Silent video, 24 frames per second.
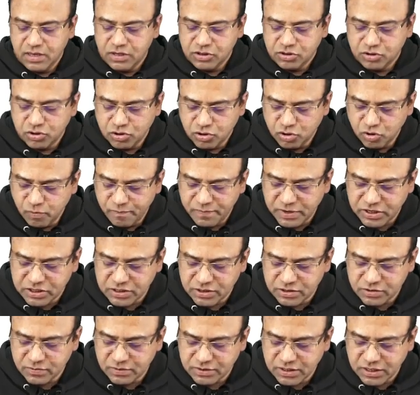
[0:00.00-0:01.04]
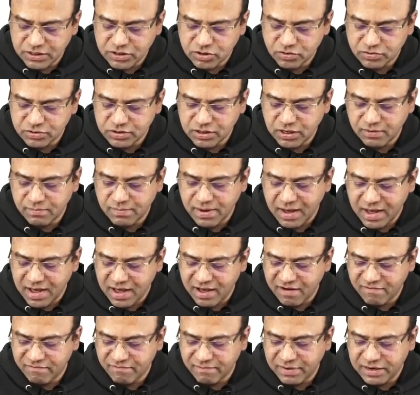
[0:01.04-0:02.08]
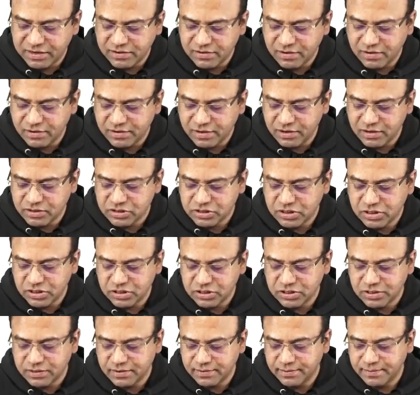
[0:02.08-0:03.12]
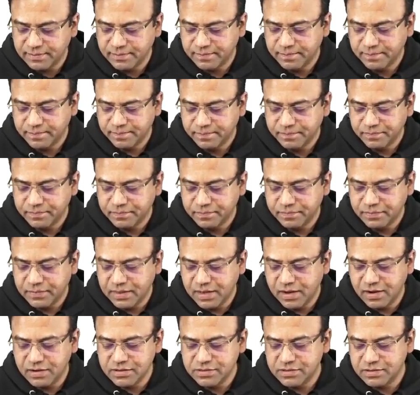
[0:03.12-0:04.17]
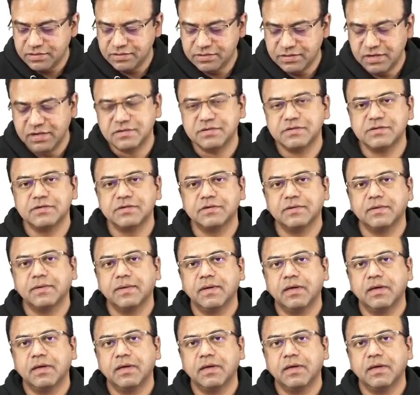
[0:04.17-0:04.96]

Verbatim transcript: So do patients with HOCM have mitral regurgitation? The answer is yes.